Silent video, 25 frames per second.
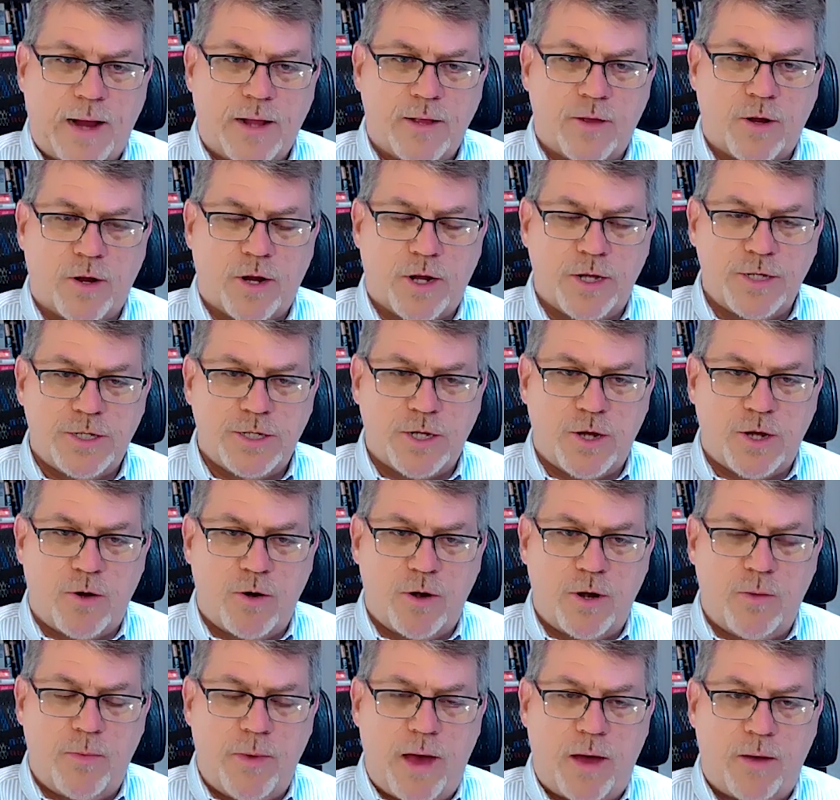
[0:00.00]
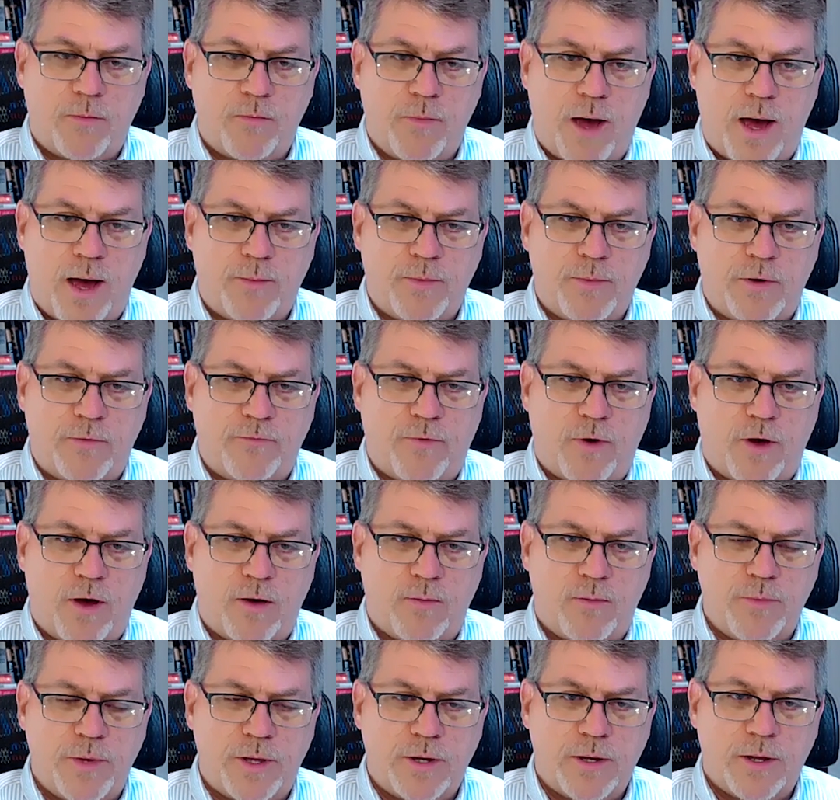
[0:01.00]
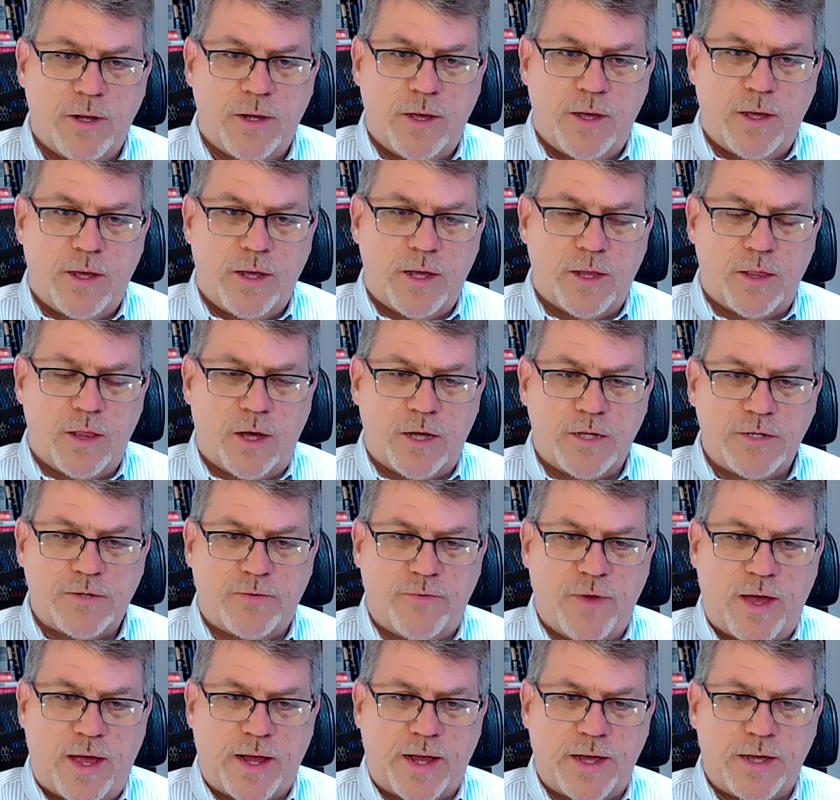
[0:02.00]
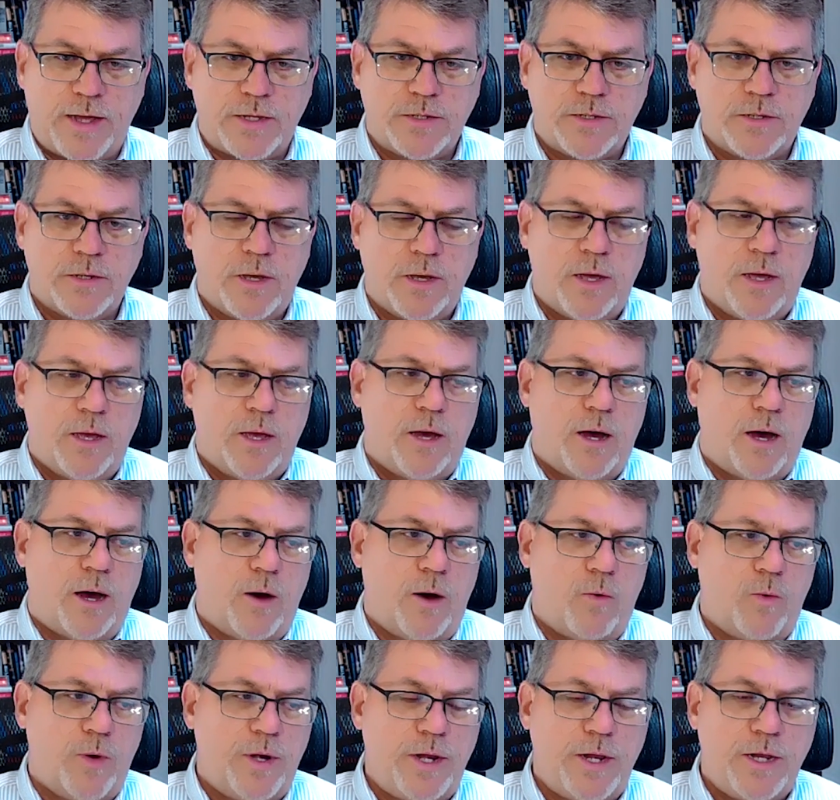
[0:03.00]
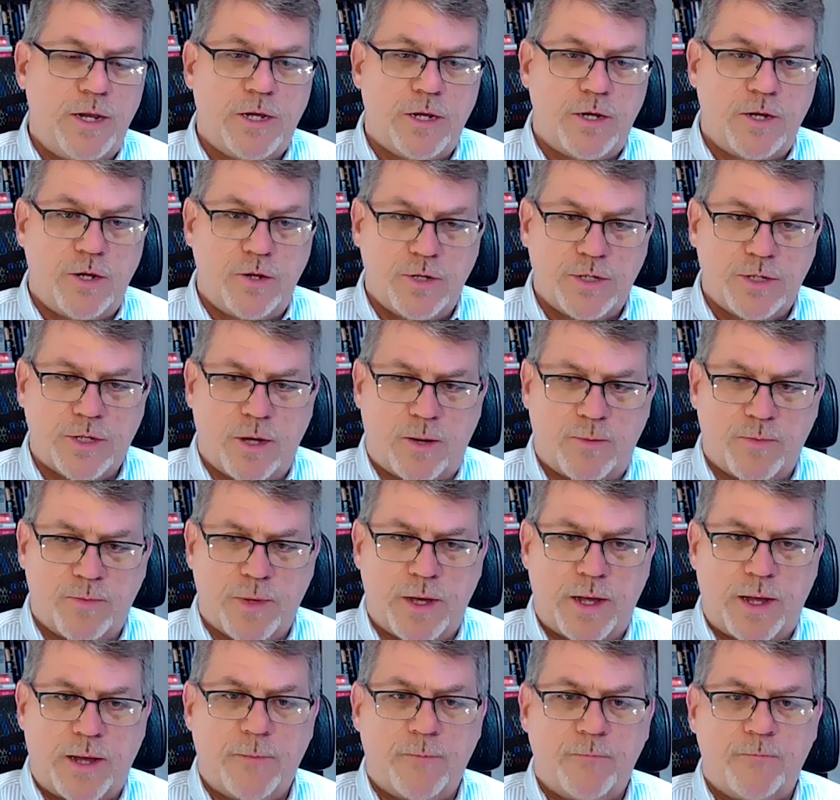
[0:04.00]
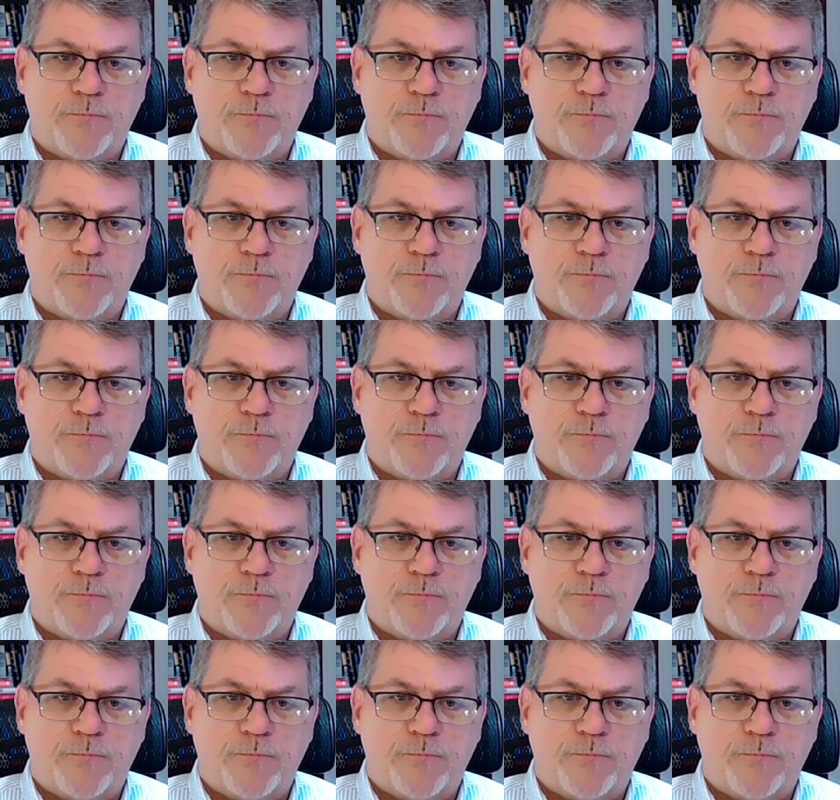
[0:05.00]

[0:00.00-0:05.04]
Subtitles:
They're concerned about mob involvement in Las Vegas. We need to do something.